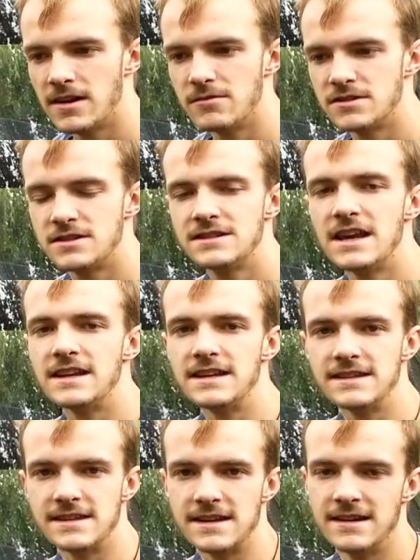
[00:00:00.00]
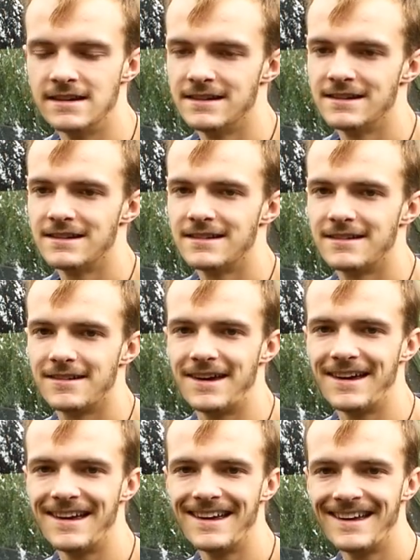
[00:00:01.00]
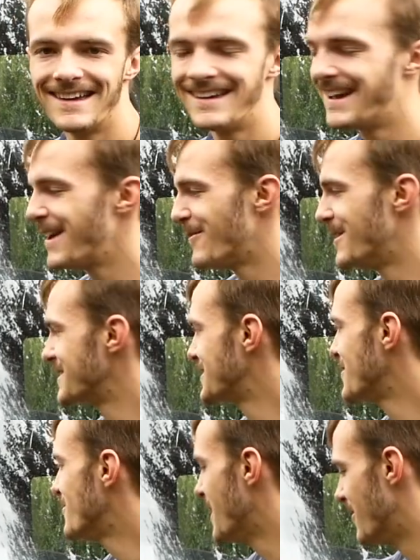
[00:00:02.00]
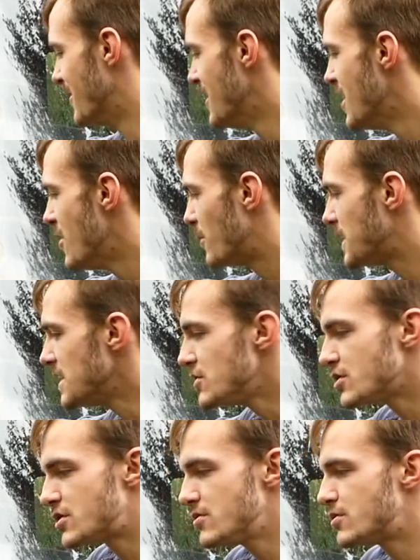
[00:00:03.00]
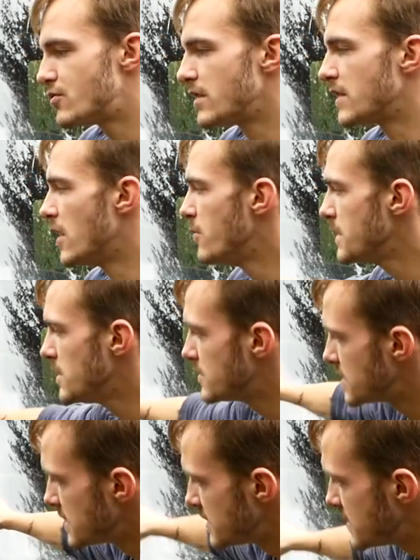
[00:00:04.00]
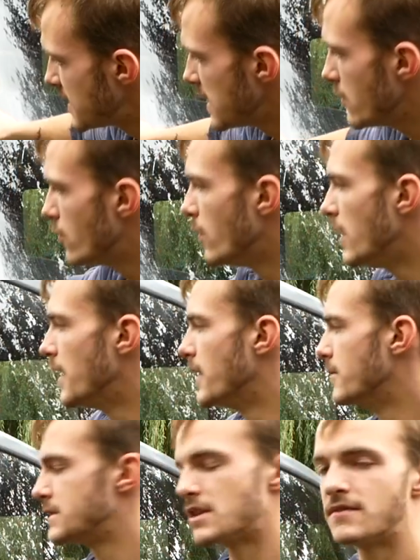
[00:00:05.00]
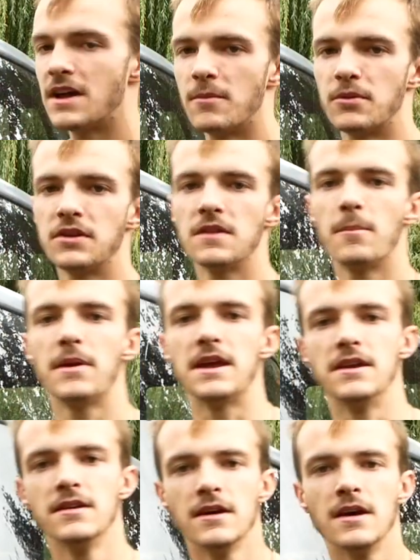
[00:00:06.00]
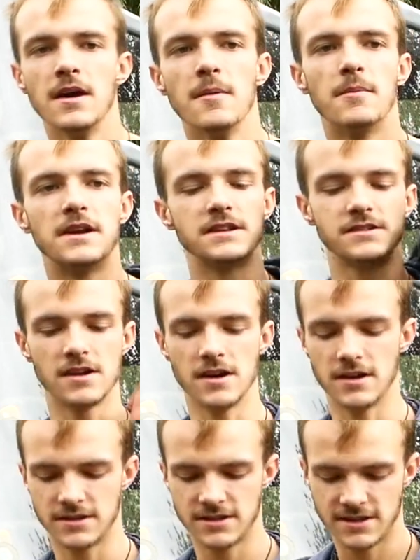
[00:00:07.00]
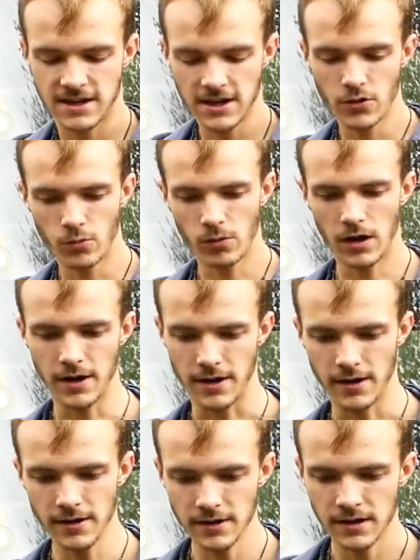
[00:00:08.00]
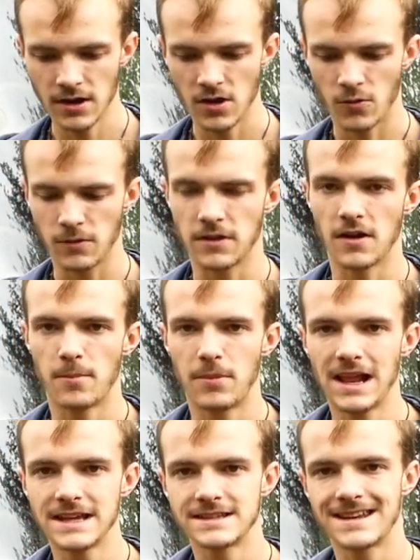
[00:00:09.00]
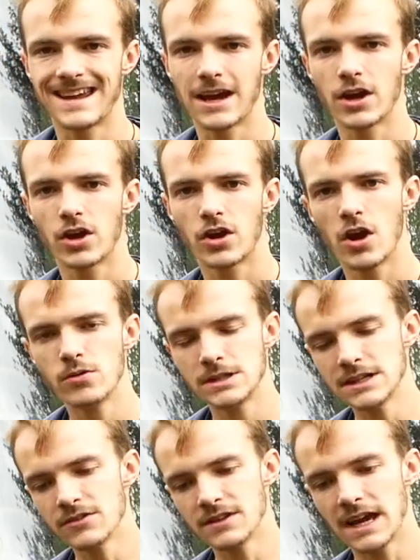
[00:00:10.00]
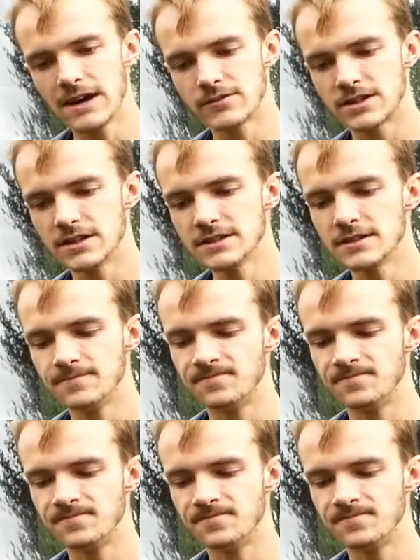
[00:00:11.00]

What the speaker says: It was dead easy. It worked so well. We didn't just use string though, we used this steel wire, which I've now put in the bin. But it's a steel wire with a plastic coating on the outside.